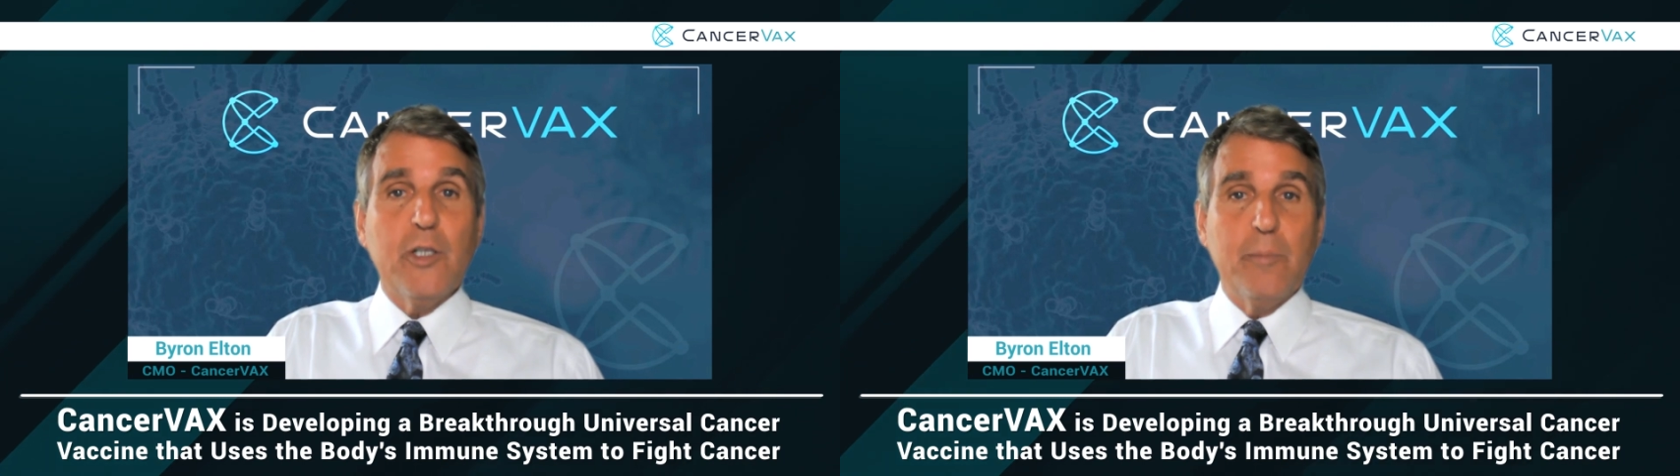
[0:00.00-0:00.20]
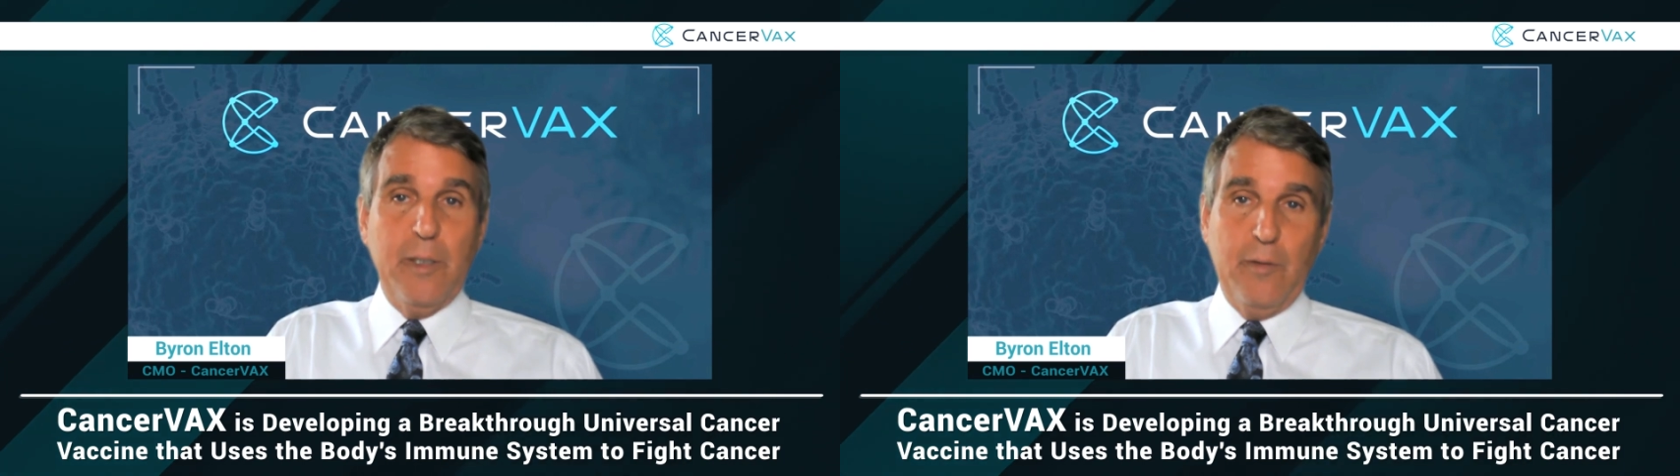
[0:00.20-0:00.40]

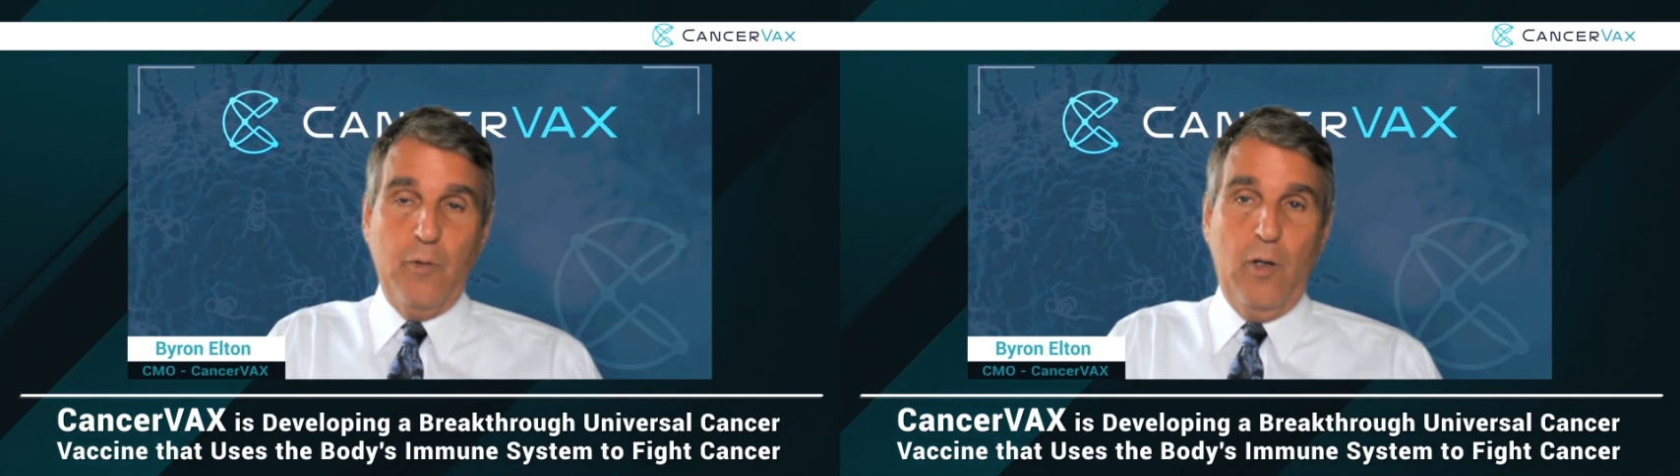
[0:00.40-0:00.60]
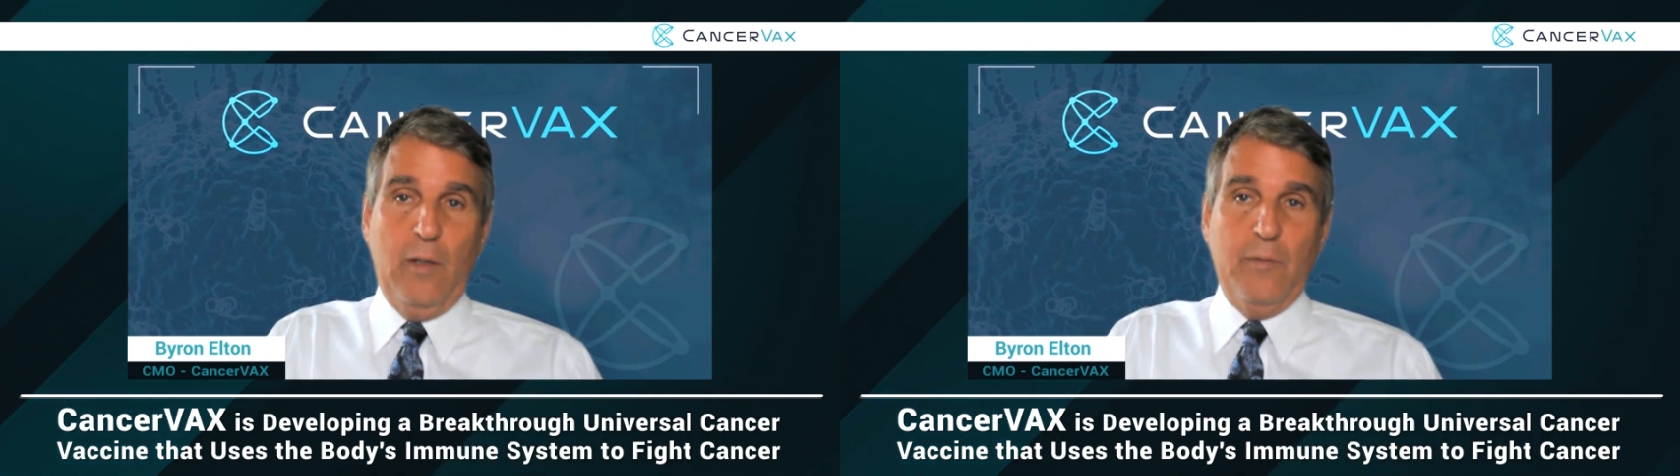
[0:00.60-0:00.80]
can be
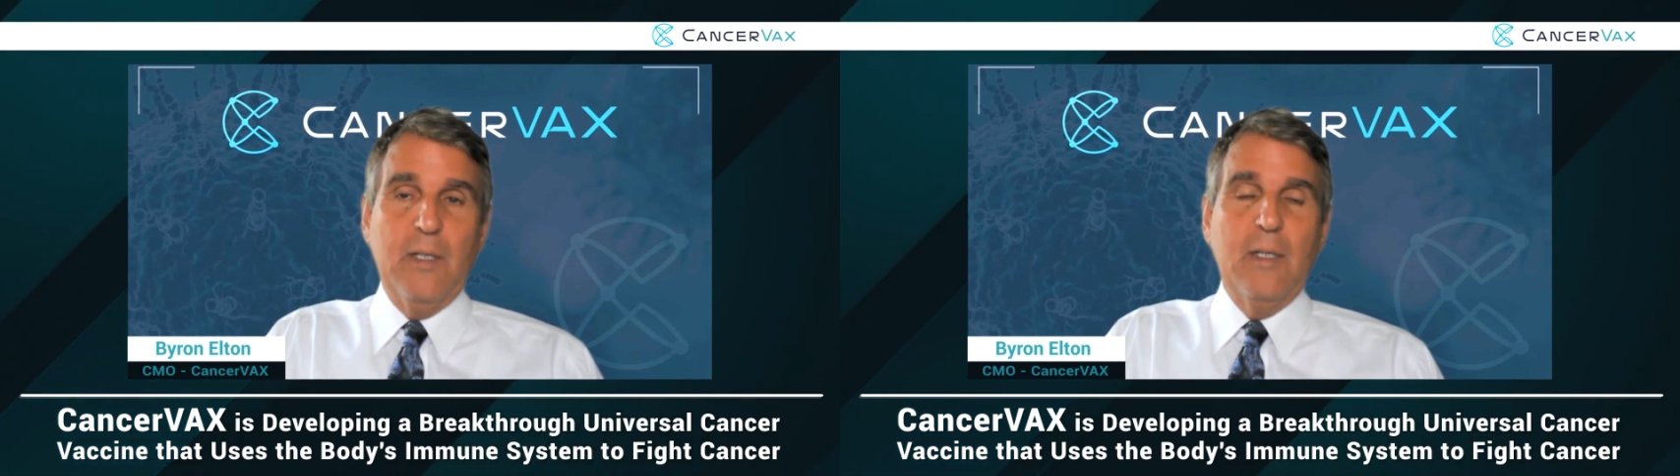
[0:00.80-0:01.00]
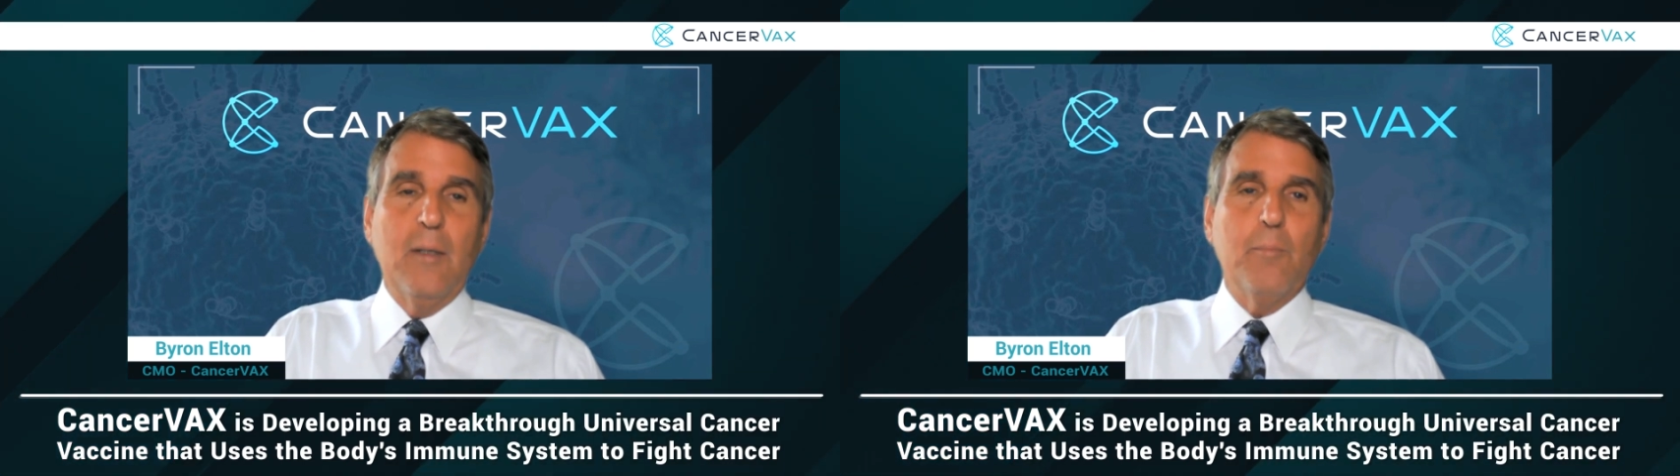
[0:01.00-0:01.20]
involved,
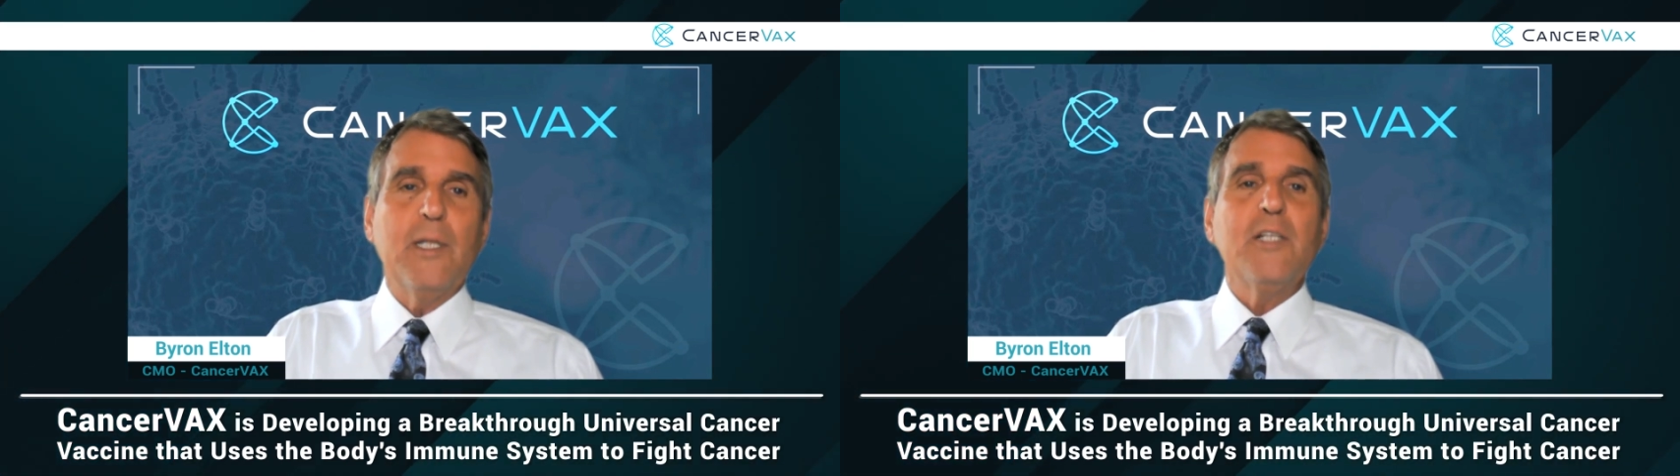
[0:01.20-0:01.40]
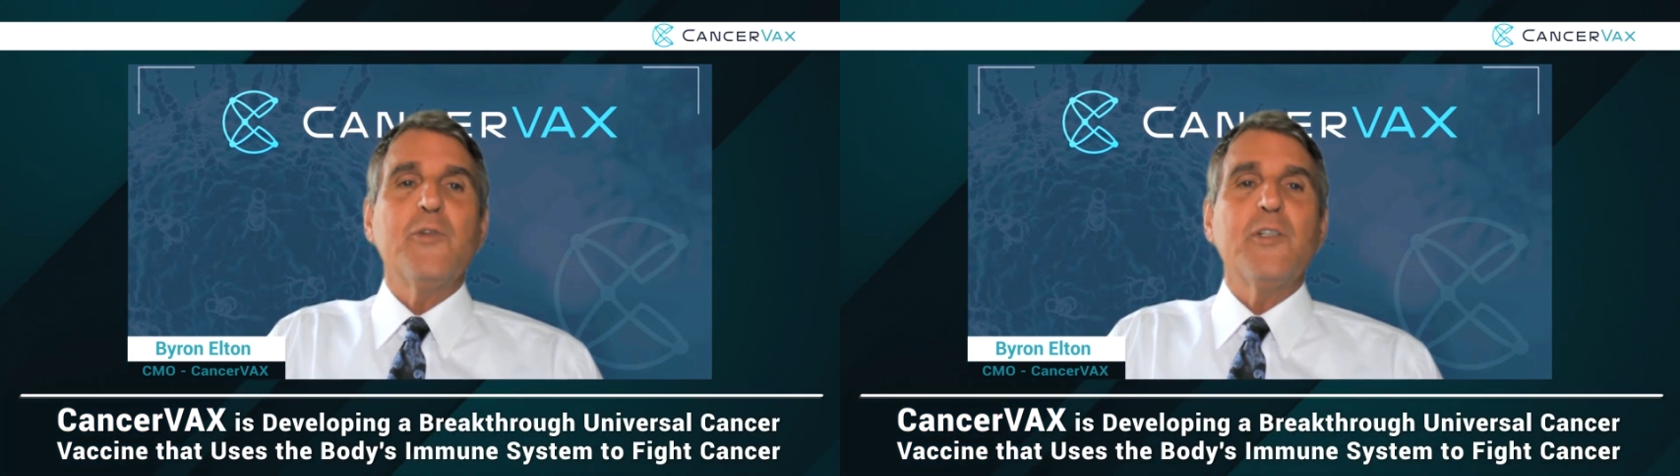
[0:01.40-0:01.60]

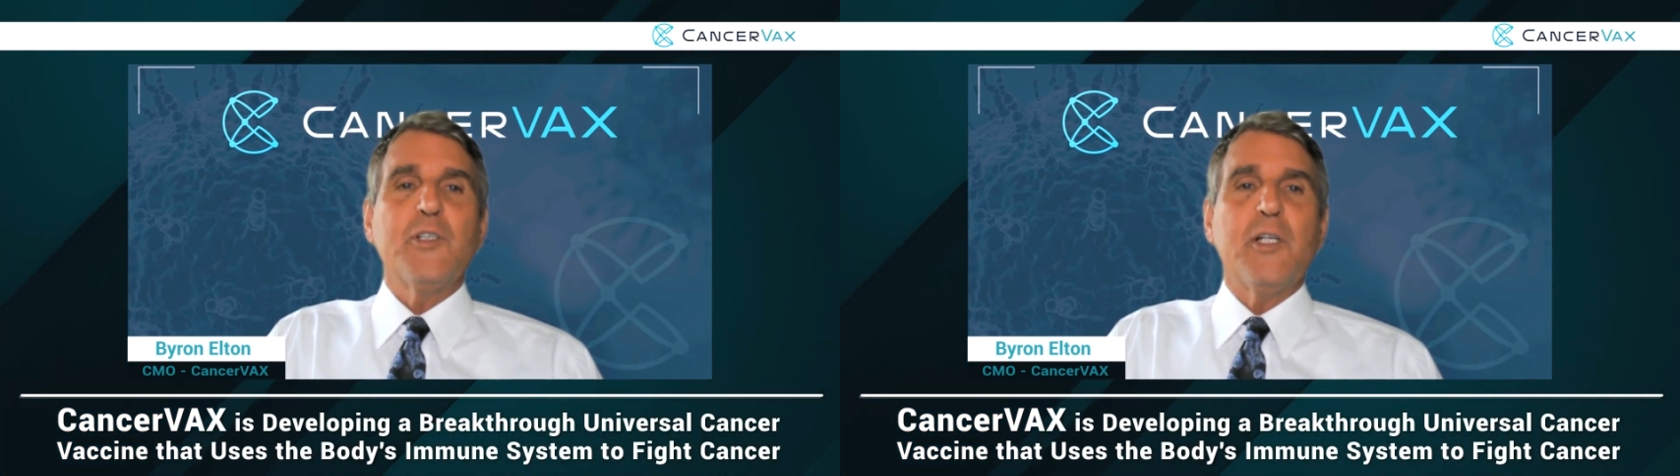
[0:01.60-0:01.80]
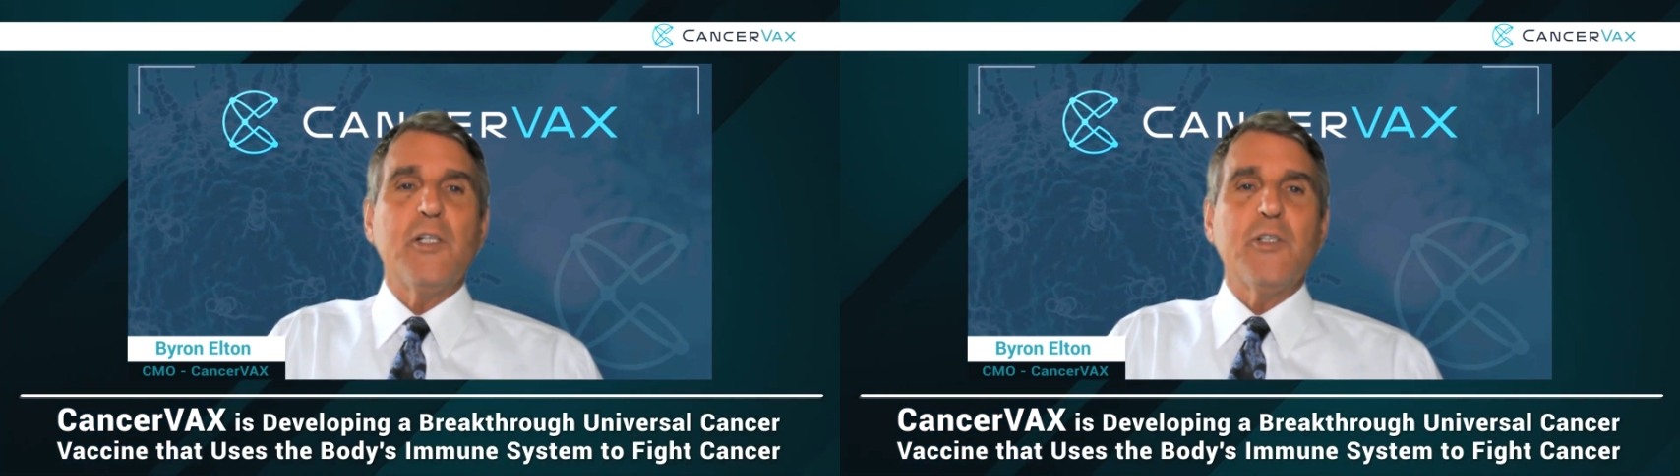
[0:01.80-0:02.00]
please
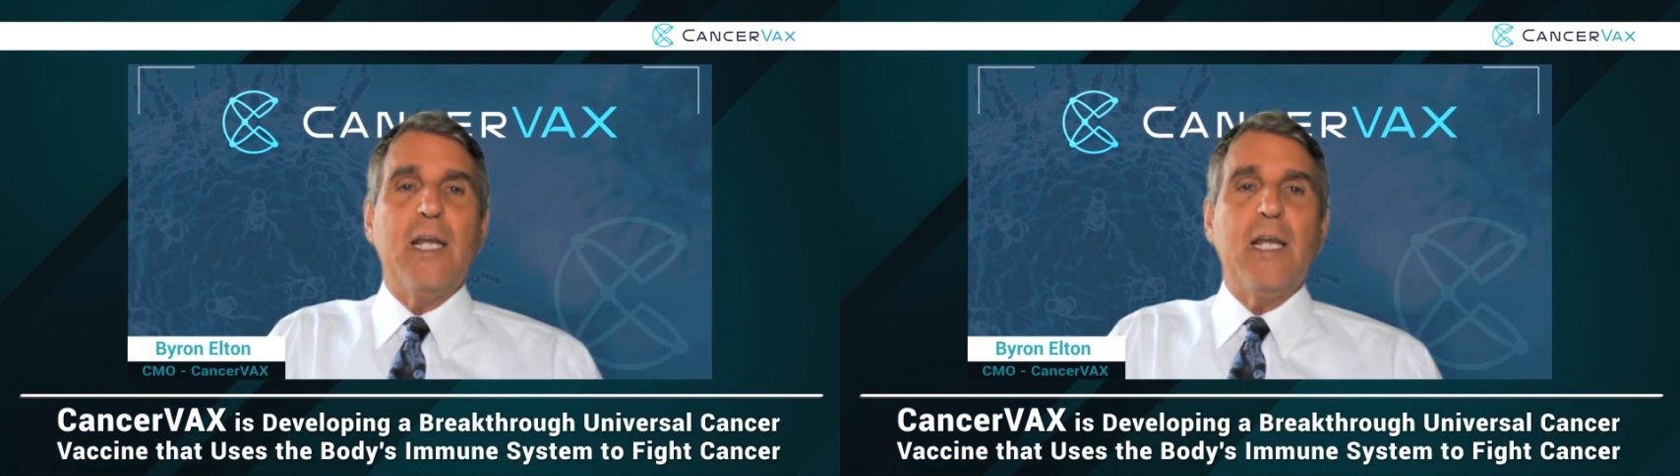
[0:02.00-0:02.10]
visit us